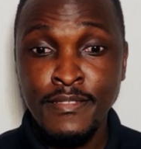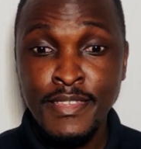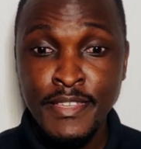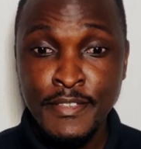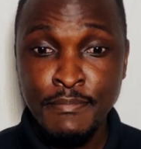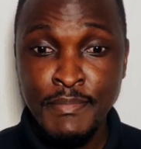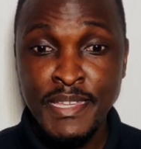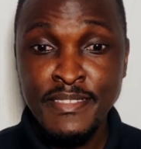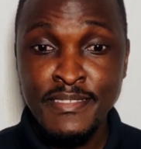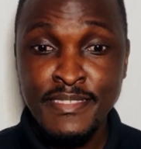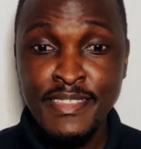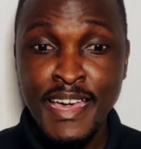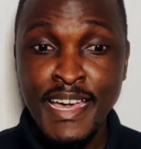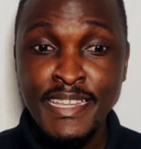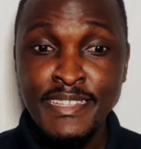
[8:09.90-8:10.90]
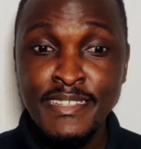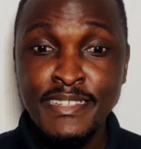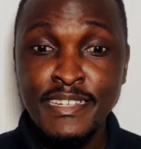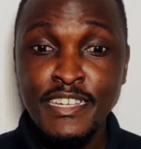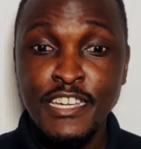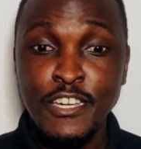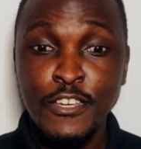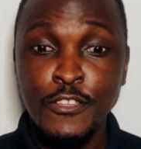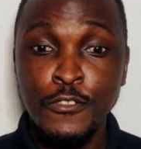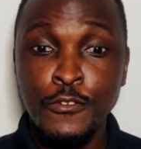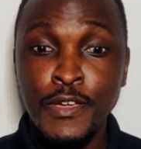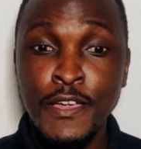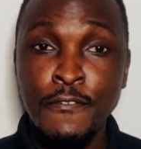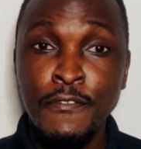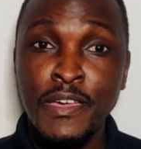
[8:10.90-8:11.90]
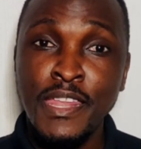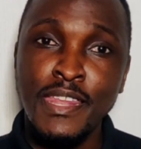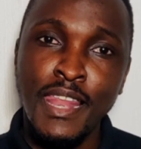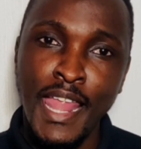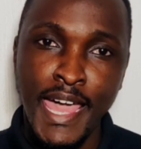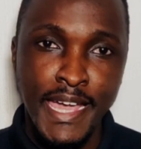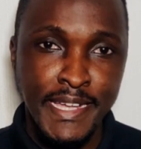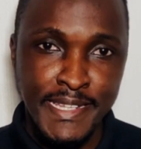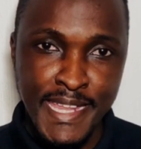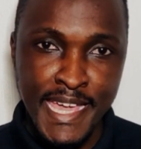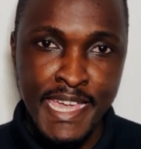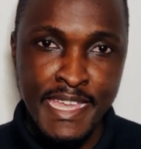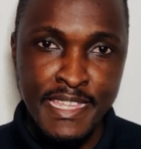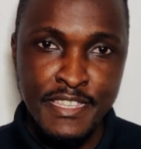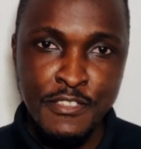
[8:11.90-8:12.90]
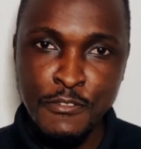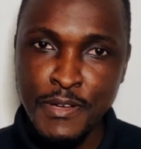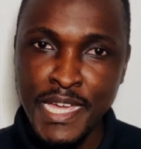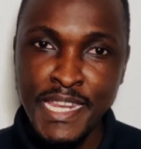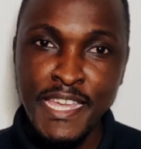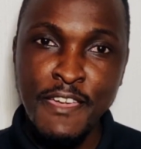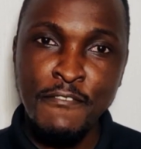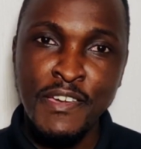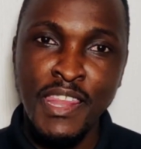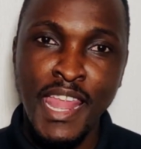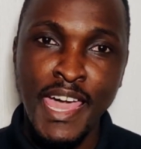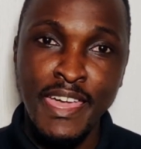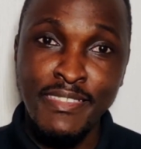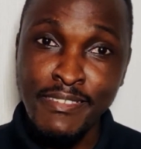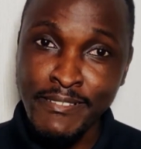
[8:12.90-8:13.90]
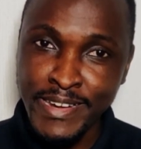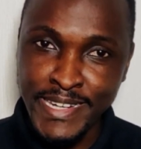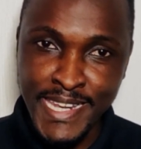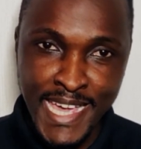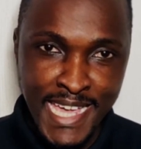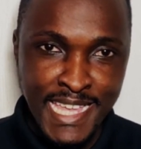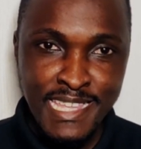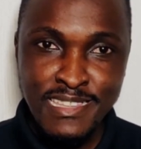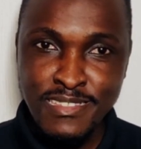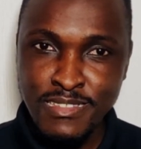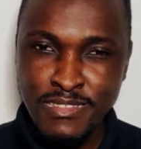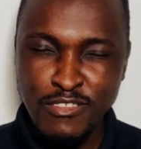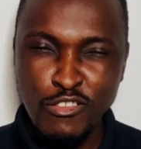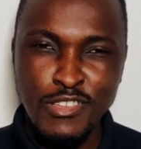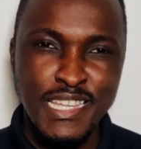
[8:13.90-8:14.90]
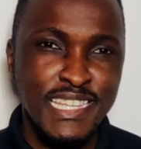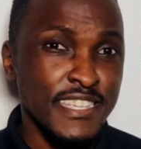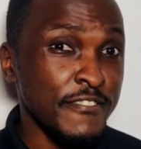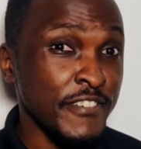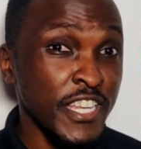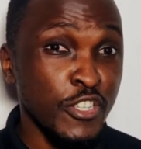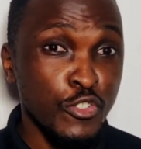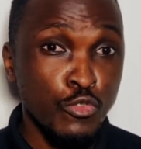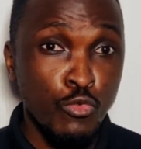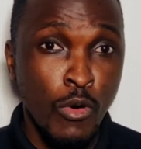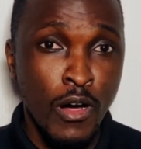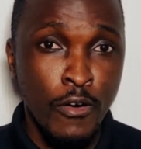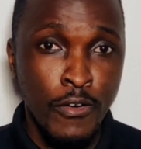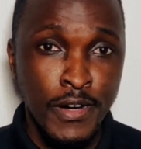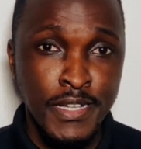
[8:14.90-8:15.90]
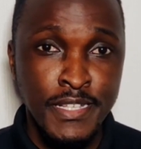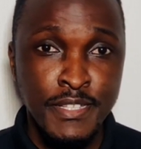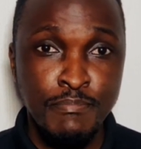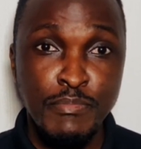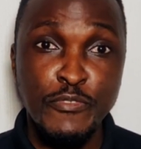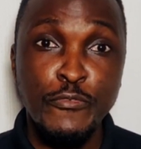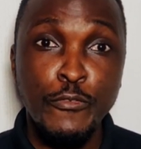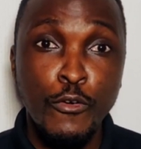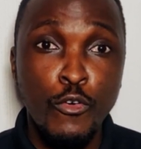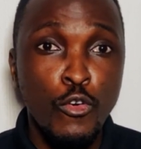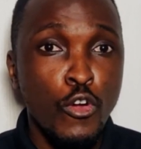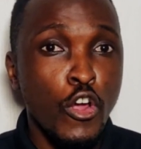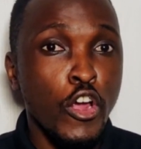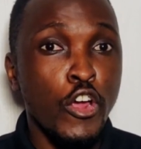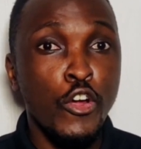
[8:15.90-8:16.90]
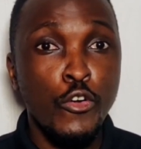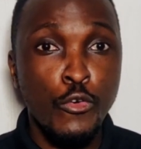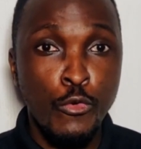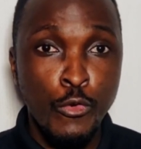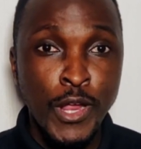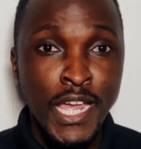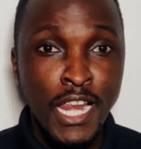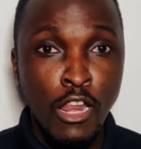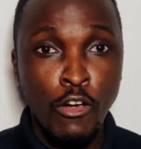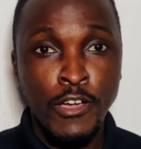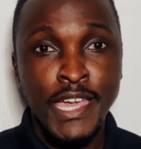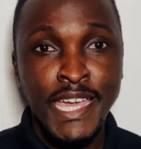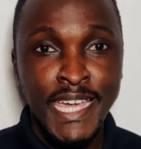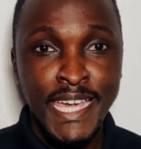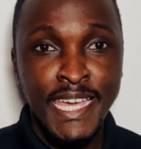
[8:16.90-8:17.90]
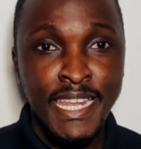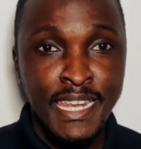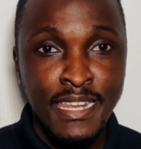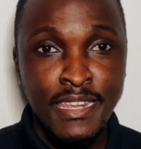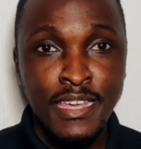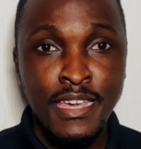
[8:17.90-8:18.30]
This means that you give it like days. You can give it like 3 days, those are 72 hours before re-logging in.